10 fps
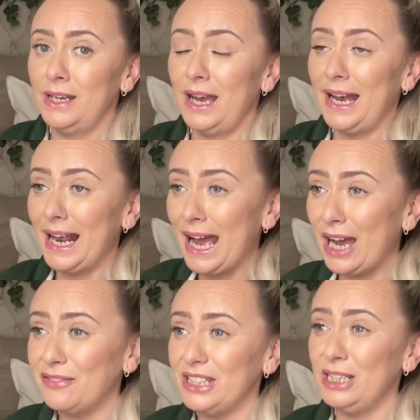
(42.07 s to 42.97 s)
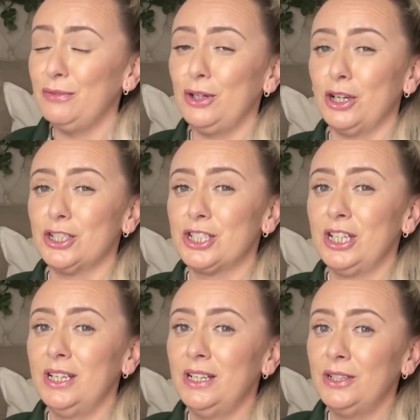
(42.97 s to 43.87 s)
And I haven't even got
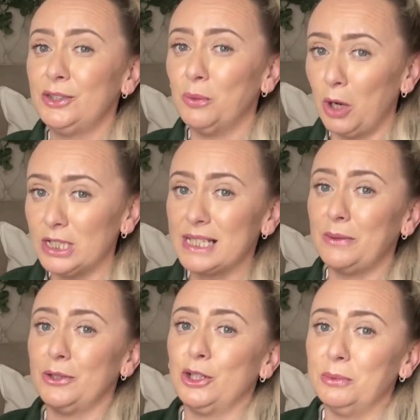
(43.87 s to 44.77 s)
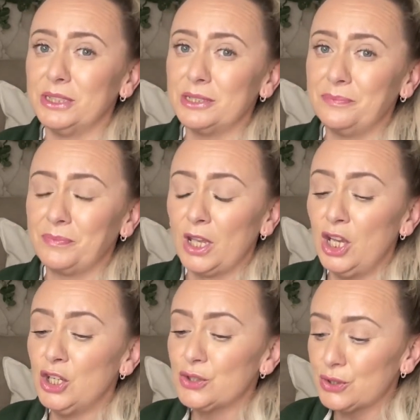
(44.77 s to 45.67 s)
the ones out of the cupboard.
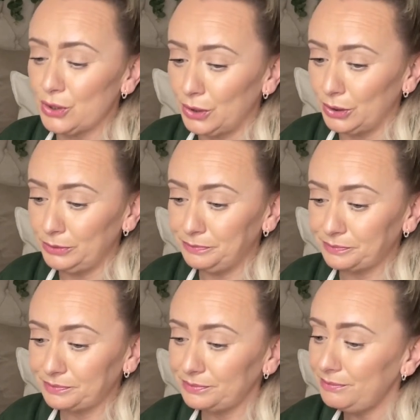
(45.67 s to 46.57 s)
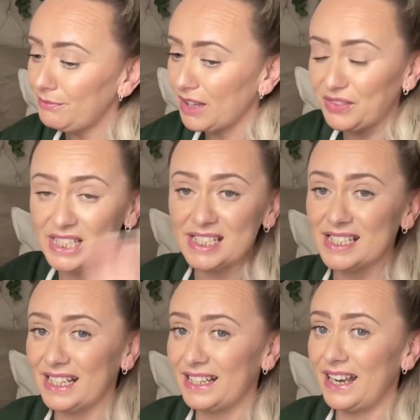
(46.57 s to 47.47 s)
So this is
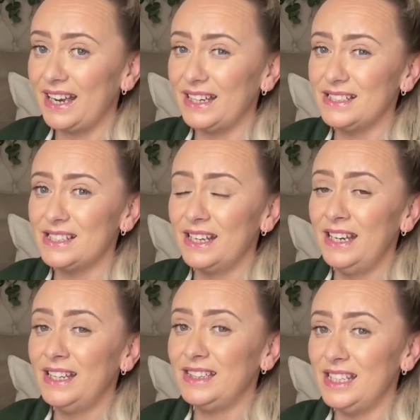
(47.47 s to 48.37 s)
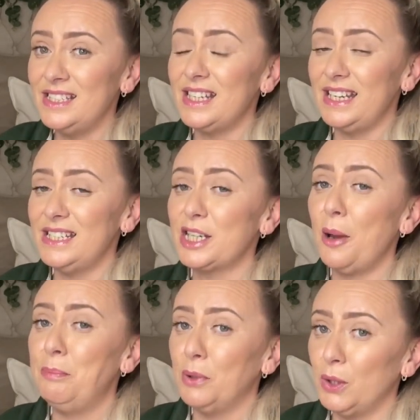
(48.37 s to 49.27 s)
it, guys. This is
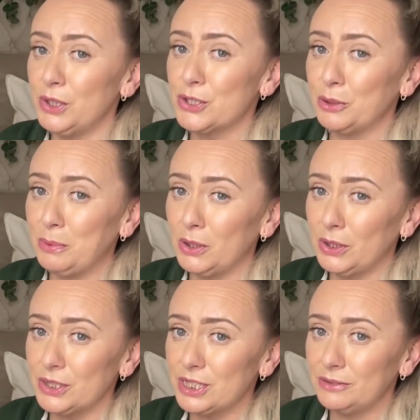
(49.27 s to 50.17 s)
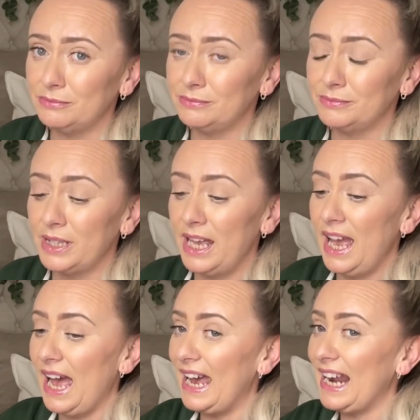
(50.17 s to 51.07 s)
a bonus upload.
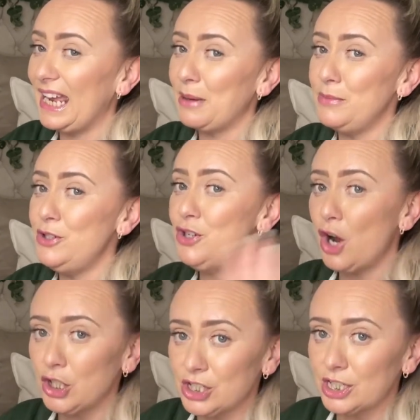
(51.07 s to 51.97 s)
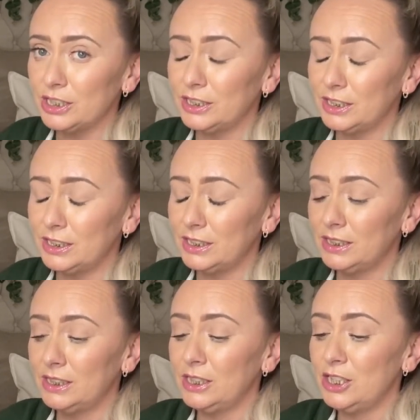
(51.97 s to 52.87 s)
And I am not
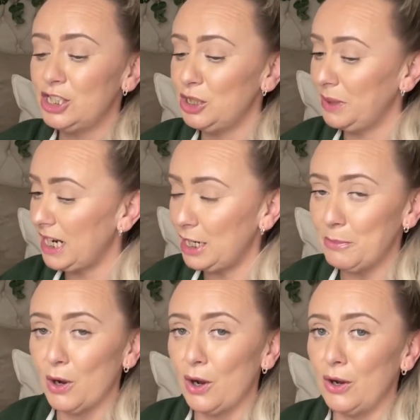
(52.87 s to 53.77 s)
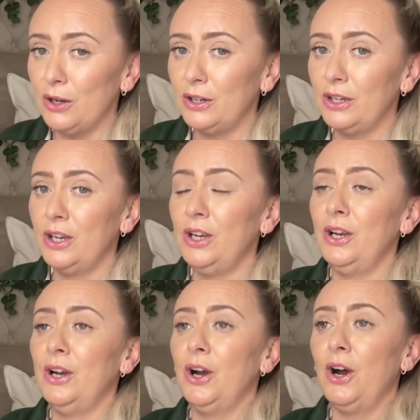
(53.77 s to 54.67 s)
doing any more
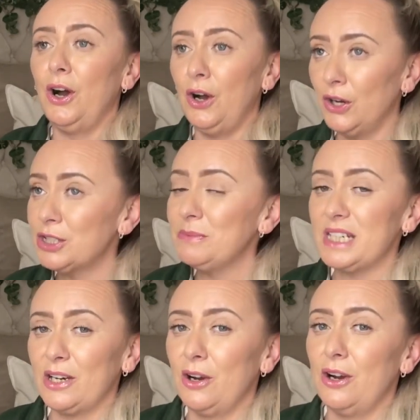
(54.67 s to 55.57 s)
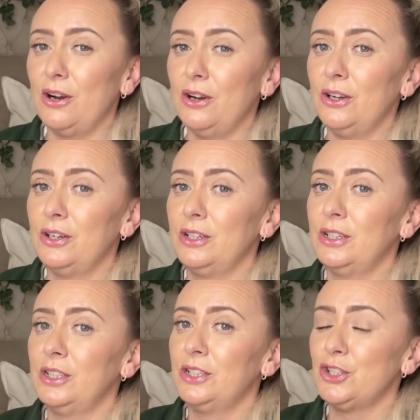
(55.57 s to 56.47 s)
autumn decor
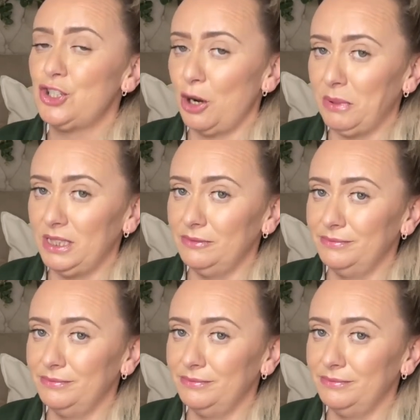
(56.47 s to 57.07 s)
shopping.